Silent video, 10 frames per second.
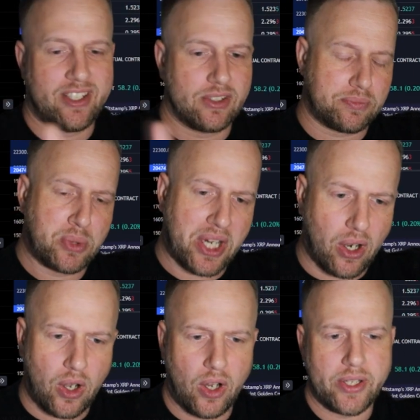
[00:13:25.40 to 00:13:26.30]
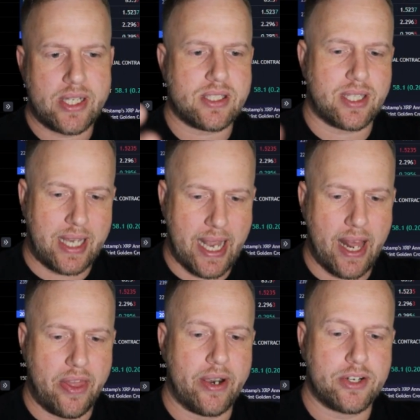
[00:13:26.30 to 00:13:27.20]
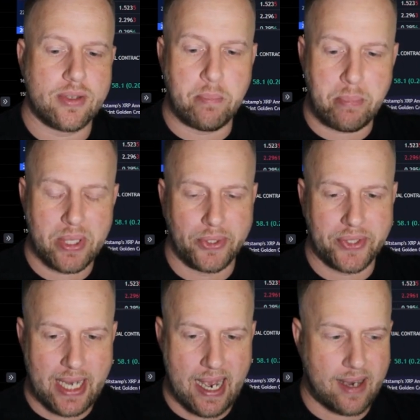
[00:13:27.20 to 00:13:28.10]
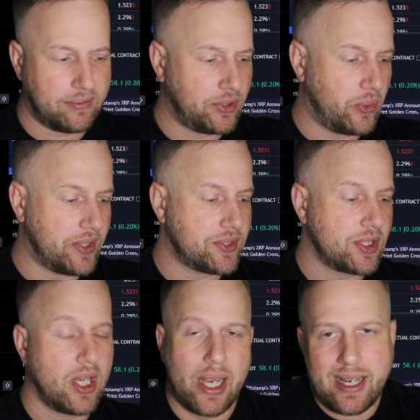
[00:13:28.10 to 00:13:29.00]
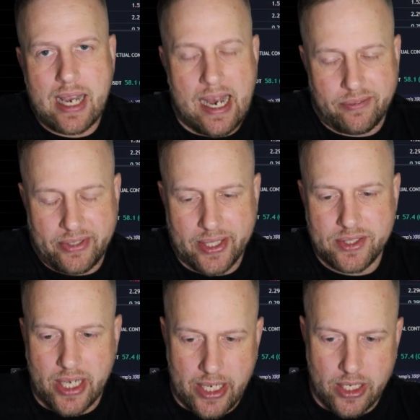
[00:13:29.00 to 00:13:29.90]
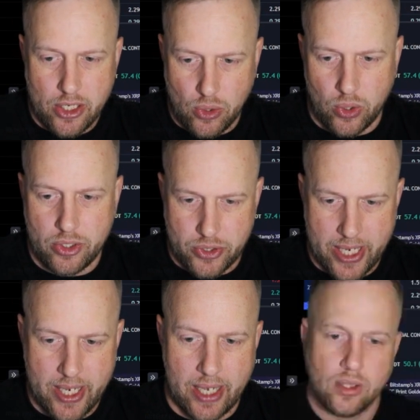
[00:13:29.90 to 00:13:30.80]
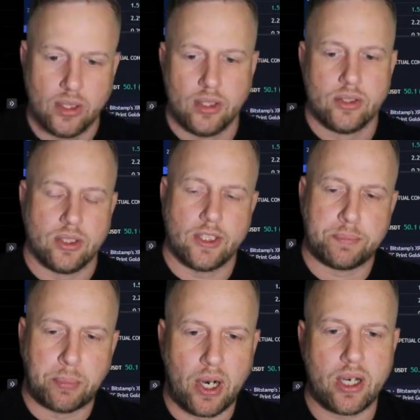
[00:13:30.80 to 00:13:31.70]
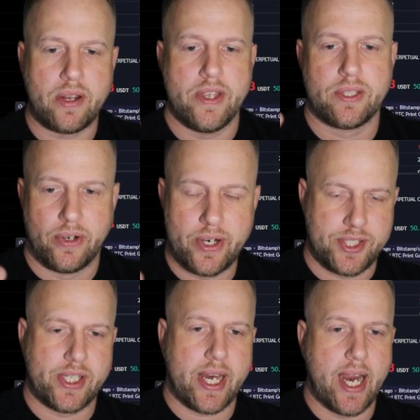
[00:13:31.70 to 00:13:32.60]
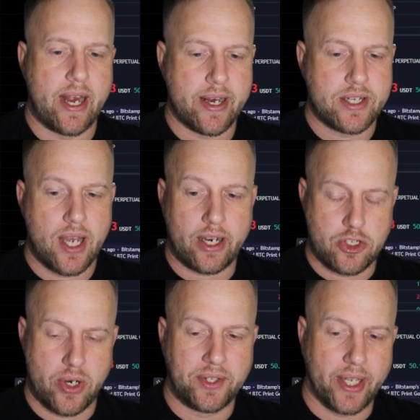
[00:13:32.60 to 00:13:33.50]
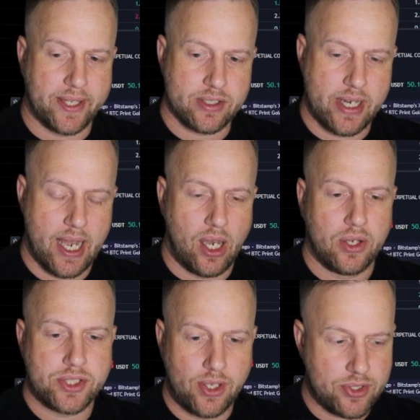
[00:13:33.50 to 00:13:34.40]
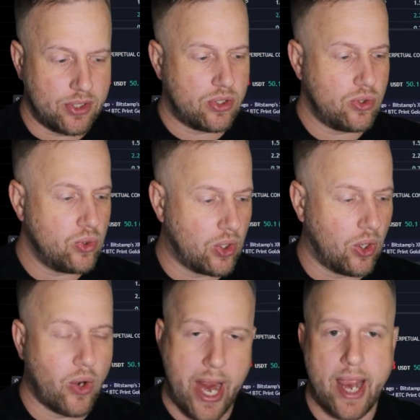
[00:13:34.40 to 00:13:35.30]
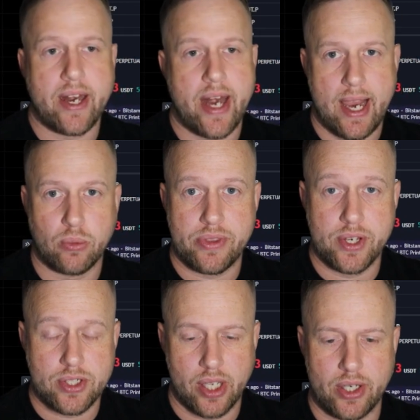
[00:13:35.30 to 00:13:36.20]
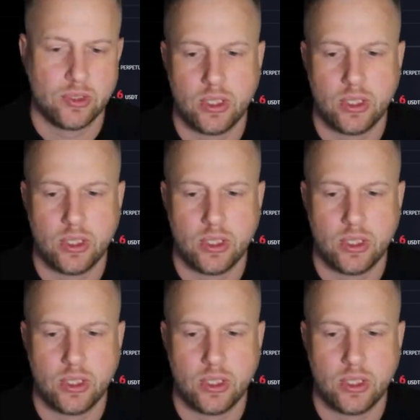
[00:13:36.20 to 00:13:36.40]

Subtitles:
It's putting all these together to build confluence and confidence in your trading. So let's park this for a second and talk trend lines now, since the two go hand in hand with each other.